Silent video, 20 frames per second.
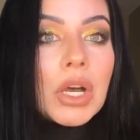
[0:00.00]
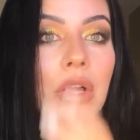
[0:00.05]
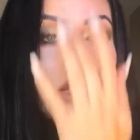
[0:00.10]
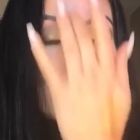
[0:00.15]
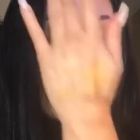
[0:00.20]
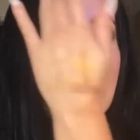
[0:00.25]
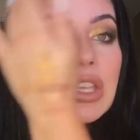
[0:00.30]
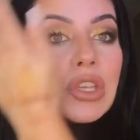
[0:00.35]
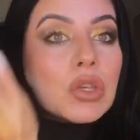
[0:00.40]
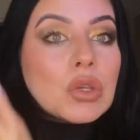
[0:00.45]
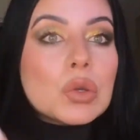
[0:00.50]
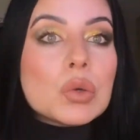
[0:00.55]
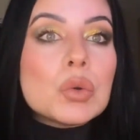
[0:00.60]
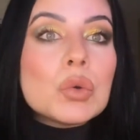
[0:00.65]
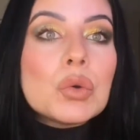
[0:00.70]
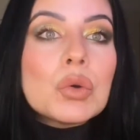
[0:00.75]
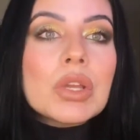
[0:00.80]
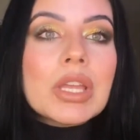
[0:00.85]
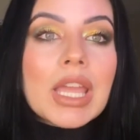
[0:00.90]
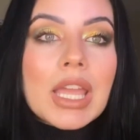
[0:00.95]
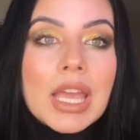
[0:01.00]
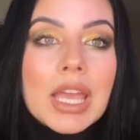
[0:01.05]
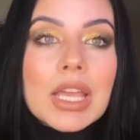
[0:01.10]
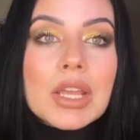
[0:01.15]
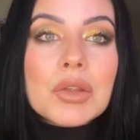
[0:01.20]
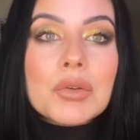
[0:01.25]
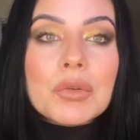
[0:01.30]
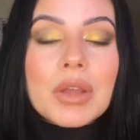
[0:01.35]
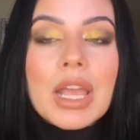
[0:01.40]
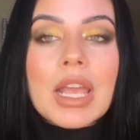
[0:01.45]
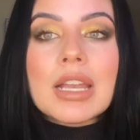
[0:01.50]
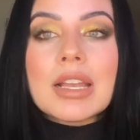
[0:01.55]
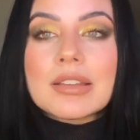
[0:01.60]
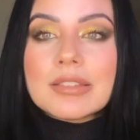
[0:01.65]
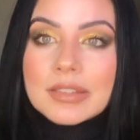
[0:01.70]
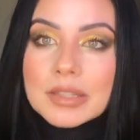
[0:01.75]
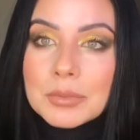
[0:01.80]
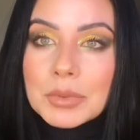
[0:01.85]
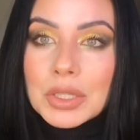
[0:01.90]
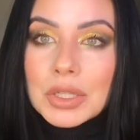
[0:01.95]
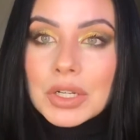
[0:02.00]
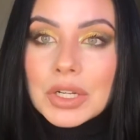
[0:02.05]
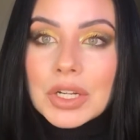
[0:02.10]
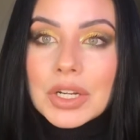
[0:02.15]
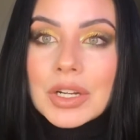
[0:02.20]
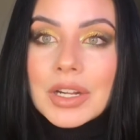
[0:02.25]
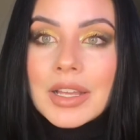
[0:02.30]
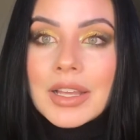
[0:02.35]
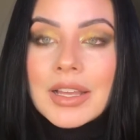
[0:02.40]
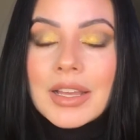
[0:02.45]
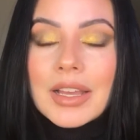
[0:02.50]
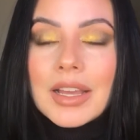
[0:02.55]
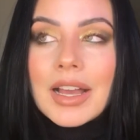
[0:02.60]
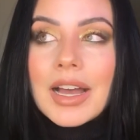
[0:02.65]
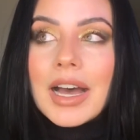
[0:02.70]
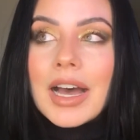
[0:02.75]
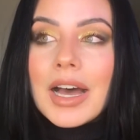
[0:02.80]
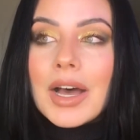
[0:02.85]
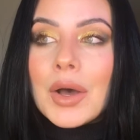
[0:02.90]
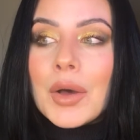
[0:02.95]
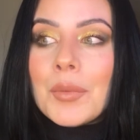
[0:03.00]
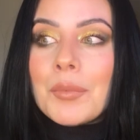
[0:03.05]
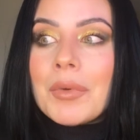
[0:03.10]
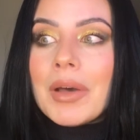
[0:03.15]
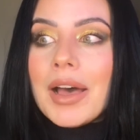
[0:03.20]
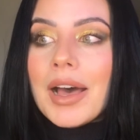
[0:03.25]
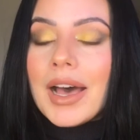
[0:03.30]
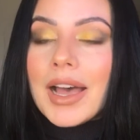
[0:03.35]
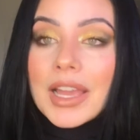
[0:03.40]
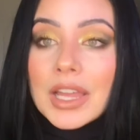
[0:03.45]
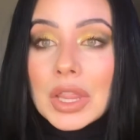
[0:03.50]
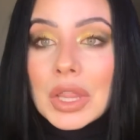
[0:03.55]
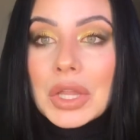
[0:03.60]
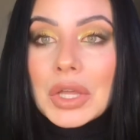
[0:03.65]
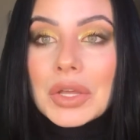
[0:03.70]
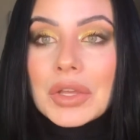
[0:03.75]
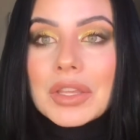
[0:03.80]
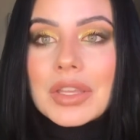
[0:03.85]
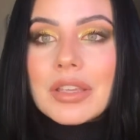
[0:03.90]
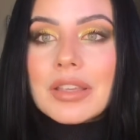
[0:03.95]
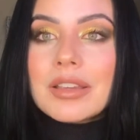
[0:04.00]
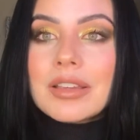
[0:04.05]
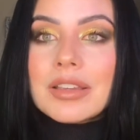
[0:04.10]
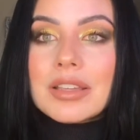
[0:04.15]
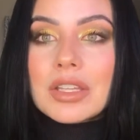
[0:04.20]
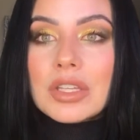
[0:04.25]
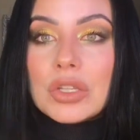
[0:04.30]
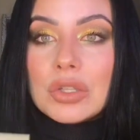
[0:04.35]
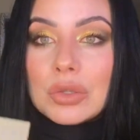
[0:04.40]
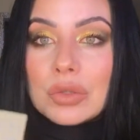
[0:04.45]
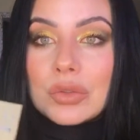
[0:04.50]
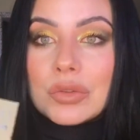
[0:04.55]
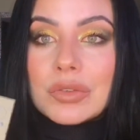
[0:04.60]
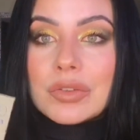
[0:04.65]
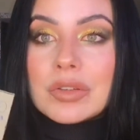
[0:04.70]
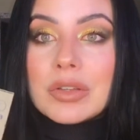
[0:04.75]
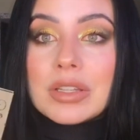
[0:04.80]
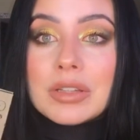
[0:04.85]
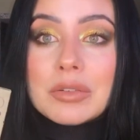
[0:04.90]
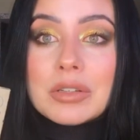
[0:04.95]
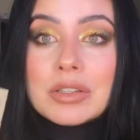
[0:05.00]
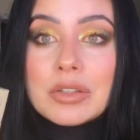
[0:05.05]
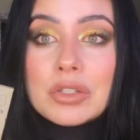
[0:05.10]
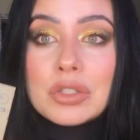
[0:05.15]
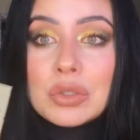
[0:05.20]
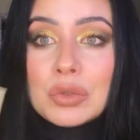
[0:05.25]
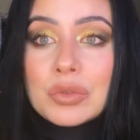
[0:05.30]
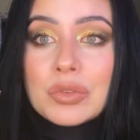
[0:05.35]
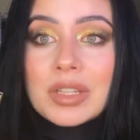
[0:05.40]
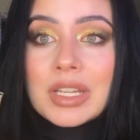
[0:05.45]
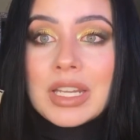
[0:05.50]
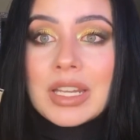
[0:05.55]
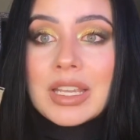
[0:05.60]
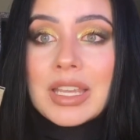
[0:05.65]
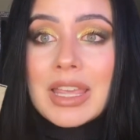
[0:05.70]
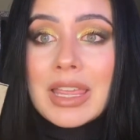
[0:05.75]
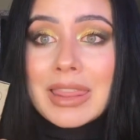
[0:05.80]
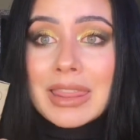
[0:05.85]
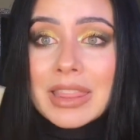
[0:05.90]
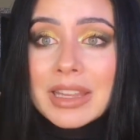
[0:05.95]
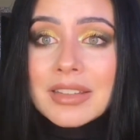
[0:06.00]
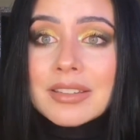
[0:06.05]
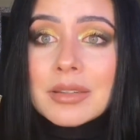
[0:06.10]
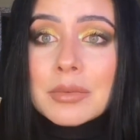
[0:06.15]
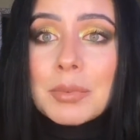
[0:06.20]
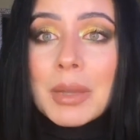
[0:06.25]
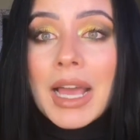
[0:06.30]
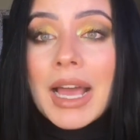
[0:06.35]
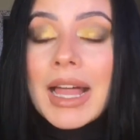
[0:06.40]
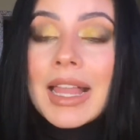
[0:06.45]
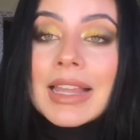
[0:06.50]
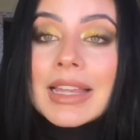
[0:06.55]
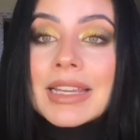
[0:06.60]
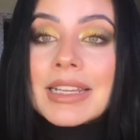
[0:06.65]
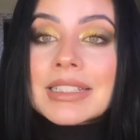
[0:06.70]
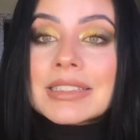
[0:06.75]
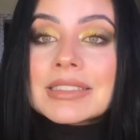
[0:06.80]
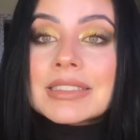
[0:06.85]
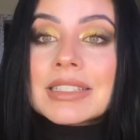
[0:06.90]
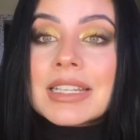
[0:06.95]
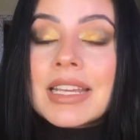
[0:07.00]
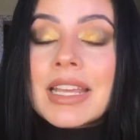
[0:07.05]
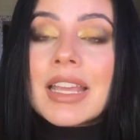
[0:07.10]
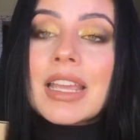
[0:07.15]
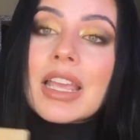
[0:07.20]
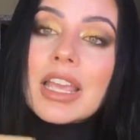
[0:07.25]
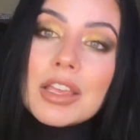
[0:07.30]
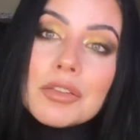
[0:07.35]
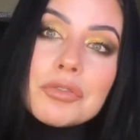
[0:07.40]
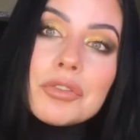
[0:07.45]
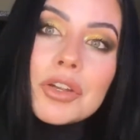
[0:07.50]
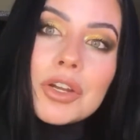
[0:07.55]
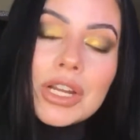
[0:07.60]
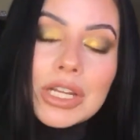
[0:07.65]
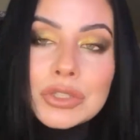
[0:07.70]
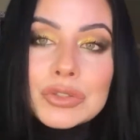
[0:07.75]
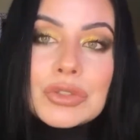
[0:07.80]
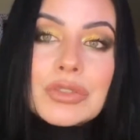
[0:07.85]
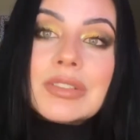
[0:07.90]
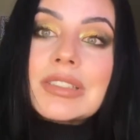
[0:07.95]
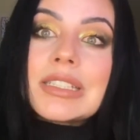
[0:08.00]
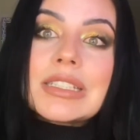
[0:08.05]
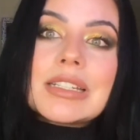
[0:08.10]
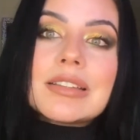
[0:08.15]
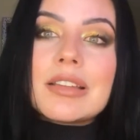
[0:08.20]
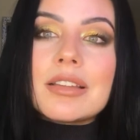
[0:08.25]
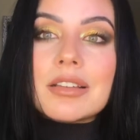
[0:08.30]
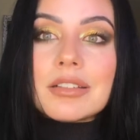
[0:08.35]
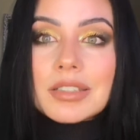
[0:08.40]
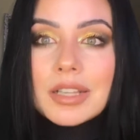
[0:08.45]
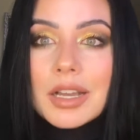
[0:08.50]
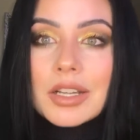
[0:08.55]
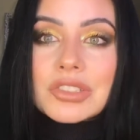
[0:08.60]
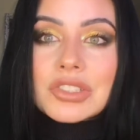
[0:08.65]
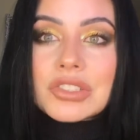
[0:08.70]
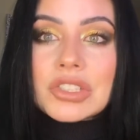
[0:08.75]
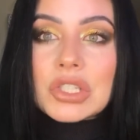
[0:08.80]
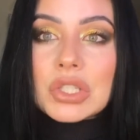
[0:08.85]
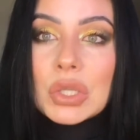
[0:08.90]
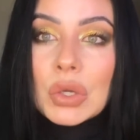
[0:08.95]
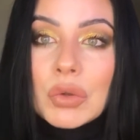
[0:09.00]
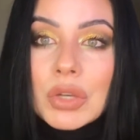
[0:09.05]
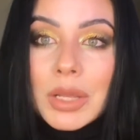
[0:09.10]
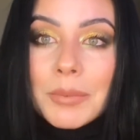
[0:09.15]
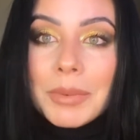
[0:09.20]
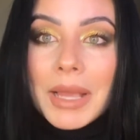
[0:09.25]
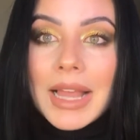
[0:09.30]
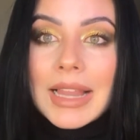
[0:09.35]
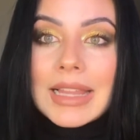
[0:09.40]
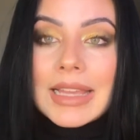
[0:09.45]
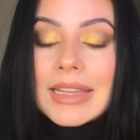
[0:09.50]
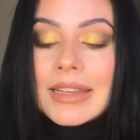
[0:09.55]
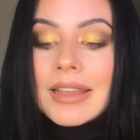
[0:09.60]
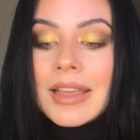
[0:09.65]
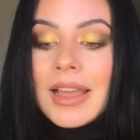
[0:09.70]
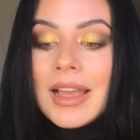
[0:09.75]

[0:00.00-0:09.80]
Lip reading: Like, you can create a similar eye look using this palette if you're interested in the Natasha Denona palette.